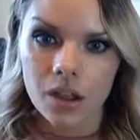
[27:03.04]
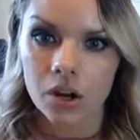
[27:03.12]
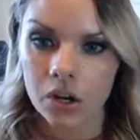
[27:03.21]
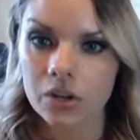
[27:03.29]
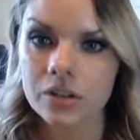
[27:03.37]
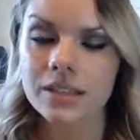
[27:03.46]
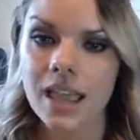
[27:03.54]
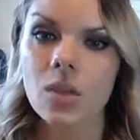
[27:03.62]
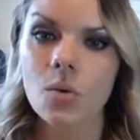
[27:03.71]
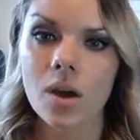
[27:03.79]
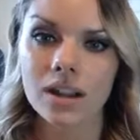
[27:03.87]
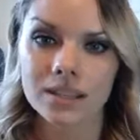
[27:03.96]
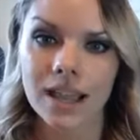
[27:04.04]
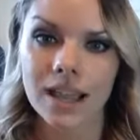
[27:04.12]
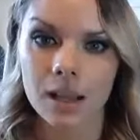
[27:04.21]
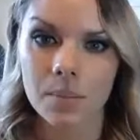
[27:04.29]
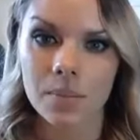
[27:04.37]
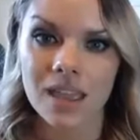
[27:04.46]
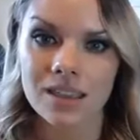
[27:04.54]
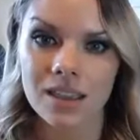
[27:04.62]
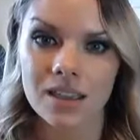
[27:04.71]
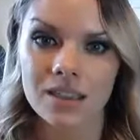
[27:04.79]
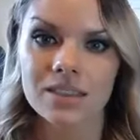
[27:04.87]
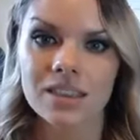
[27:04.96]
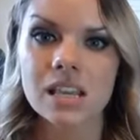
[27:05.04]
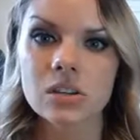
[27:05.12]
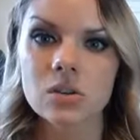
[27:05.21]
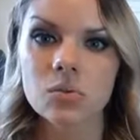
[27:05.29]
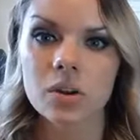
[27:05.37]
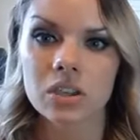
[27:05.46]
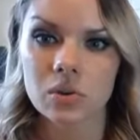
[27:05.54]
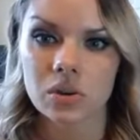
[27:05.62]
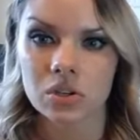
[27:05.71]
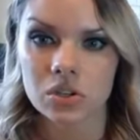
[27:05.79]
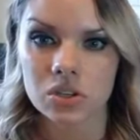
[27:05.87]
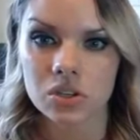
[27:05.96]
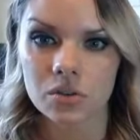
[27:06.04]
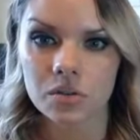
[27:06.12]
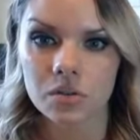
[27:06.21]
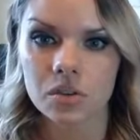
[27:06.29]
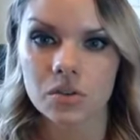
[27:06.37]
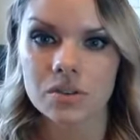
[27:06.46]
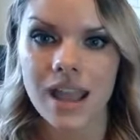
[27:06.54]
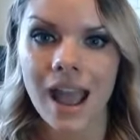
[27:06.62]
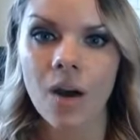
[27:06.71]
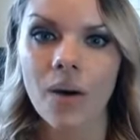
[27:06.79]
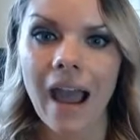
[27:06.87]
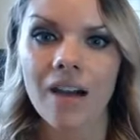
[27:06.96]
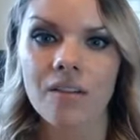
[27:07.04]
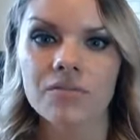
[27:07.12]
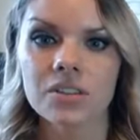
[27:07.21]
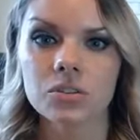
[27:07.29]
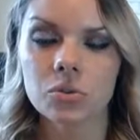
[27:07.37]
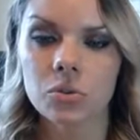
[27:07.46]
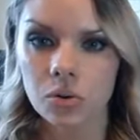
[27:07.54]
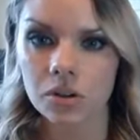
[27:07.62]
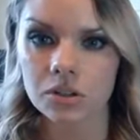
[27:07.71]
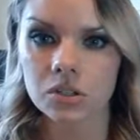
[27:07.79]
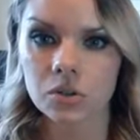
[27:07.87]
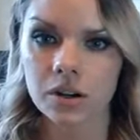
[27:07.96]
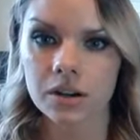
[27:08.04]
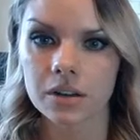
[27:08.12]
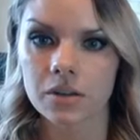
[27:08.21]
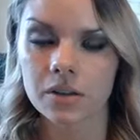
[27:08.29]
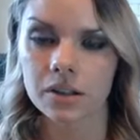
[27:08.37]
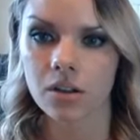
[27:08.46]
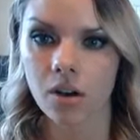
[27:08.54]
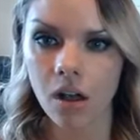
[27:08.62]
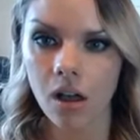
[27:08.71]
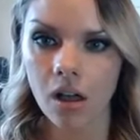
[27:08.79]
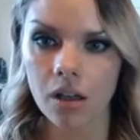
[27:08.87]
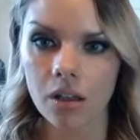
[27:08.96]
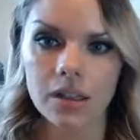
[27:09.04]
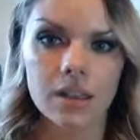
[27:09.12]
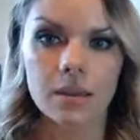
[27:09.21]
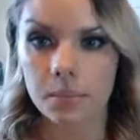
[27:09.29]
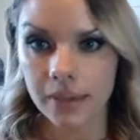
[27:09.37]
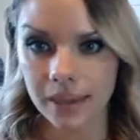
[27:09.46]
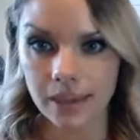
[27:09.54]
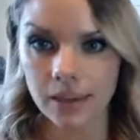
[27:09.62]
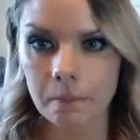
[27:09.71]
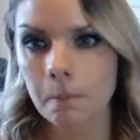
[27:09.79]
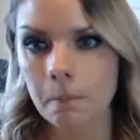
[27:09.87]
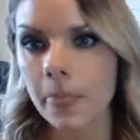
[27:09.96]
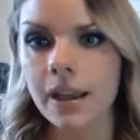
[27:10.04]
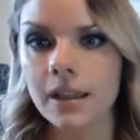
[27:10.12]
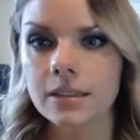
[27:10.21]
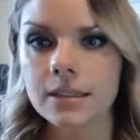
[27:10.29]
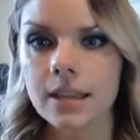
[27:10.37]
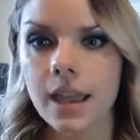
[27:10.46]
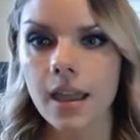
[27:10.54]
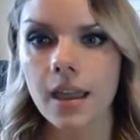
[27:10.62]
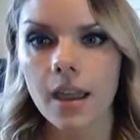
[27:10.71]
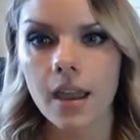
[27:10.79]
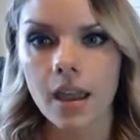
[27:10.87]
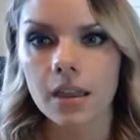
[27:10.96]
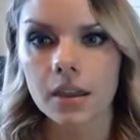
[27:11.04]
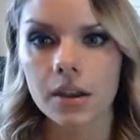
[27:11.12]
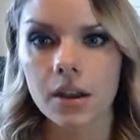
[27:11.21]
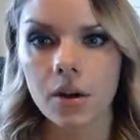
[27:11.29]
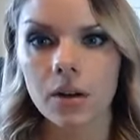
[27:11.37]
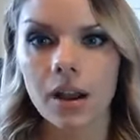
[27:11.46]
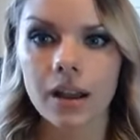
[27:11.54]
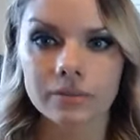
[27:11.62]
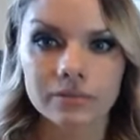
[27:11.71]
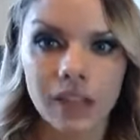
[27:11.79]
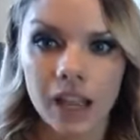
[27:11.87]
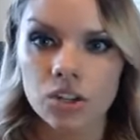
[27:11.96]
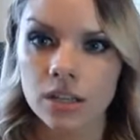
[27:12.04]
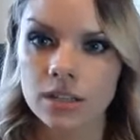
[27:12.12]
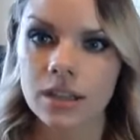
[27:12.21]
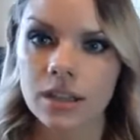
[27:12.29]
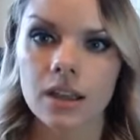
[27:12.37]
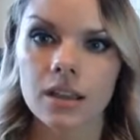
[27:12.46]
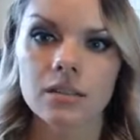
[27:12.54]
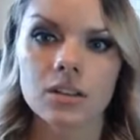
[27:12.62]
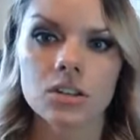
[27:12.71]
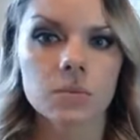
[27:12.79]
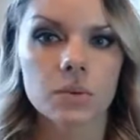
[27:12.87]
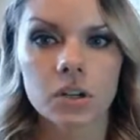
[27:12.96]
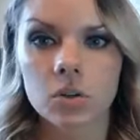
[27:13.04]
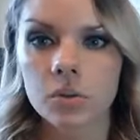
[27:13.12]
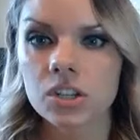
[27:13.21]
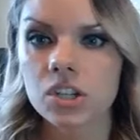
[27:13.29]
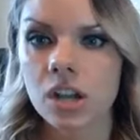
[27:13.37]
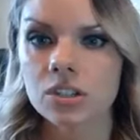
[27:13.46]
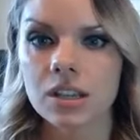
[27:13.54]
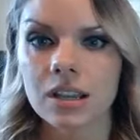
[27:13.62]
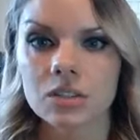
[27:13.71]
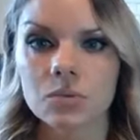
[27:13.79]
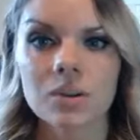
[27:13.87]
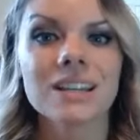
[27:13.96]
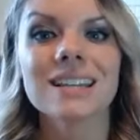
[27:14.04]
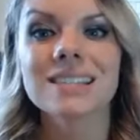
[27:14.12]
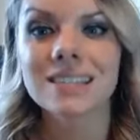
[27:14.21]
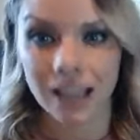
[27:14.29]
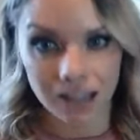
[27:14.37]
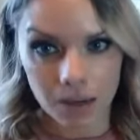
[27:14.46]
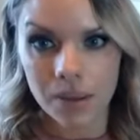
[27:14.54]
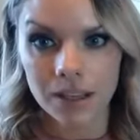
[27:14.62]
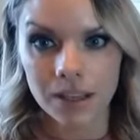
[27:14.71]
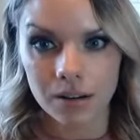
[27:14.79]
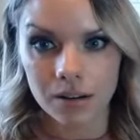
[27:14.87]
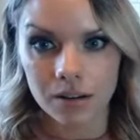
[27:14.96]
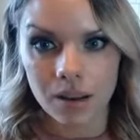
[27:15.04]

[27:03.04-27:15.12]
or you're saying you want a second opinion, these are what you can do. You now have the tool to where you can call me and say, hi Jessica, I just wanted to reach out to you and I just wanted to get a second opinion.